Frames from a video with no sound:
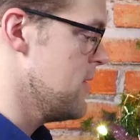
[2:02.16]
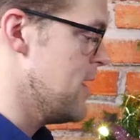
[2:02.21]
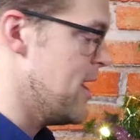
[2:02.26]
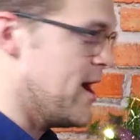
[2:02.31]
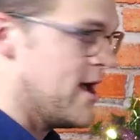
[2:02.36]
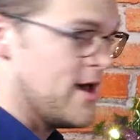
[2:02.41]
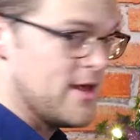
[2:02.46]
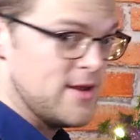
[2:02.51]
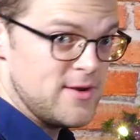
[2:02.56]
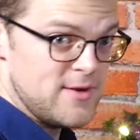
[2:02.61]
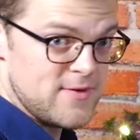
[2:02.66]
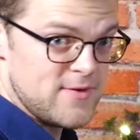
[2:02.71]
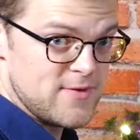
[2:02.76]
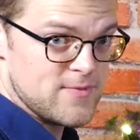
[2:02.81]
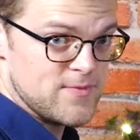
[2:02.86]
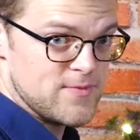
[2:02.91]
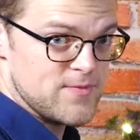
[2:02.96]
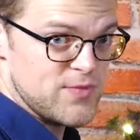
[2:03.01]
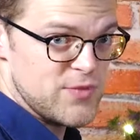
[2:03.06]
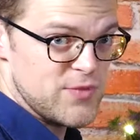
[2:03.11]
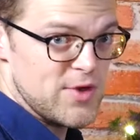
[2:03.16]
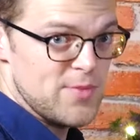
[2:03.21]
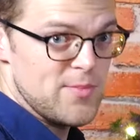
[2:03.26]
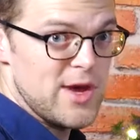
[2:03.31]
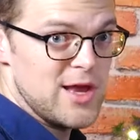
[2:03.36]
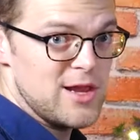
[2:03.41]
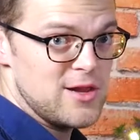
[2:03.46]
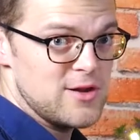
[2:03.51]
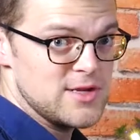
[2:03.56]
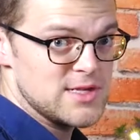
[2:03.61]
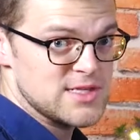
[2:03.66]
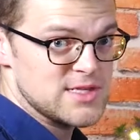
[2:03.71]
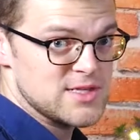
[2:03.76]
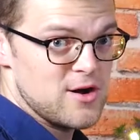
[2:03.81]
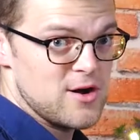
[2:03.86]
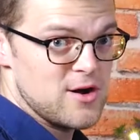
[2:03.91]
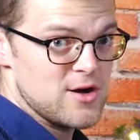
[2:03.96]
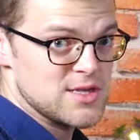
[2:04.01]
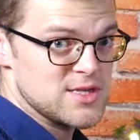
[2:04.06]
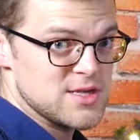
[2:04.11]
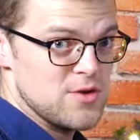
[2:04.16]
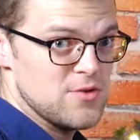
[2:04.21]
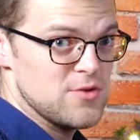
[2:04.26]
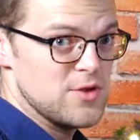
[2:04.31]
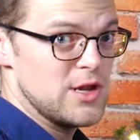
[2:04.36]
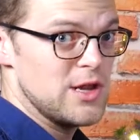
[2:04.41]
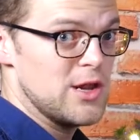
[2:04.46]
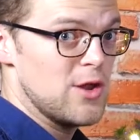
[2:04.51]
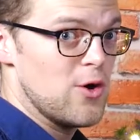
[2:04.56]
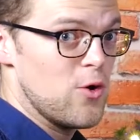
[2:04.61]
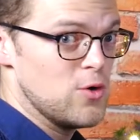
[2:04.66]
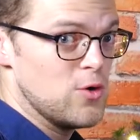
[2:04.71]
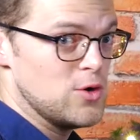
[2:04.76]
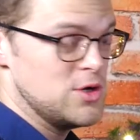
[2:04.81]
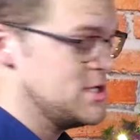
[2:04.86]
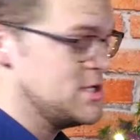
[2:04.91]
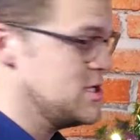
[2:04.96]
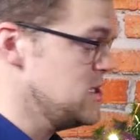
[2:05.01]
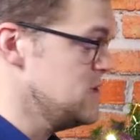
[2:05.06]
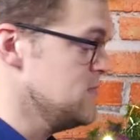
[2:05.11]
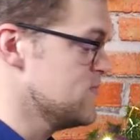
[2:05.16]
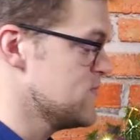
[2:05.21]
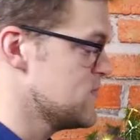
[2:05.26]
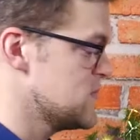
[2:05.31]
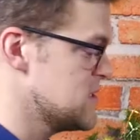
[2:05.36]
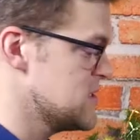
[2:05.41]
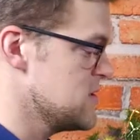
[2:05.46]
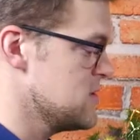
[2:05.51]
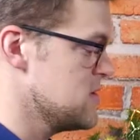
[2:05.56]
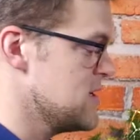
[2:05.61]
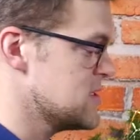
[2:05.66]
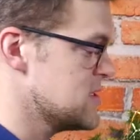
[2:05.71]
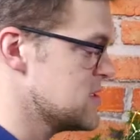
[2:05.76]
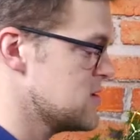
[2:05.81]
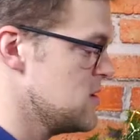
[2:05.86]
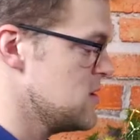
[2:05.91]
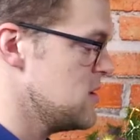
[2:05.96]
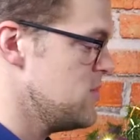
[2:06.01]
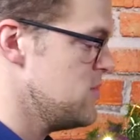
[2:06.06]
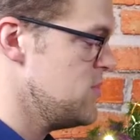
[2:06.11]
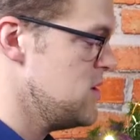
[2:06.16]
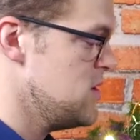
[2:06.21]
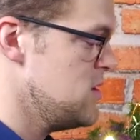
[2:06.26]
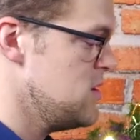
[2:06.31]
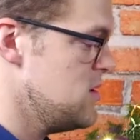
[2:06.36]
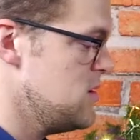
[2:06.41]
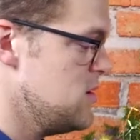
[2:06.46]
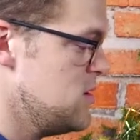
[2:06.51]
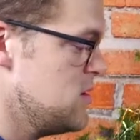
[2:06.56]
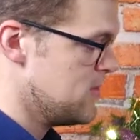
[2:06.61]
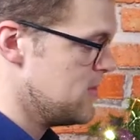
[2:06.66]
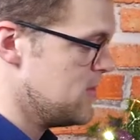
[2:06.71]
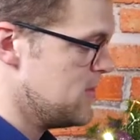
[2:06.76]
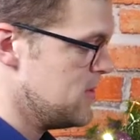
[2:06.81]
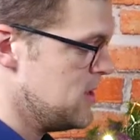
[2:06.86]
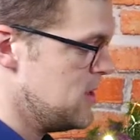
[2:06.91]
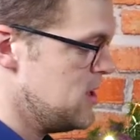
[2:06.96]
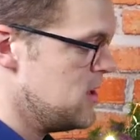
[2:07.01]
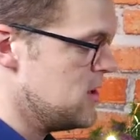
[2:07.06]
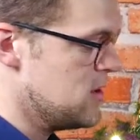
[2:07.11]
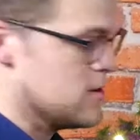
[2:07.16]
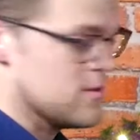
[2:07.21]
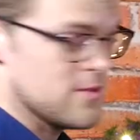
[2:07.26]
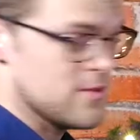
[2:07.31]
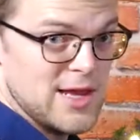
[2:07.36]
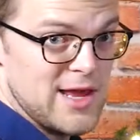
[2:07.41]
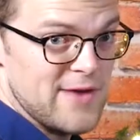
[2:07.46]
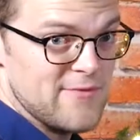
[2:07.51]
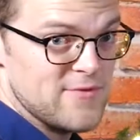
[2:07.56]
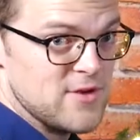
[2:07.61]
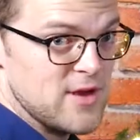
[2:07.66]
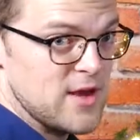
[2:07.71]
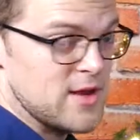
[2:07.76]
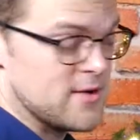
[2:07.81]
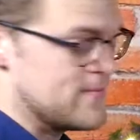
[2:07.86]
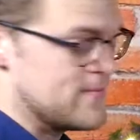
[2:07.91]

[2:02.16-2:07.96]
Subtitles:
And the melody starts on the low G. So that's gonna be here in the left hand.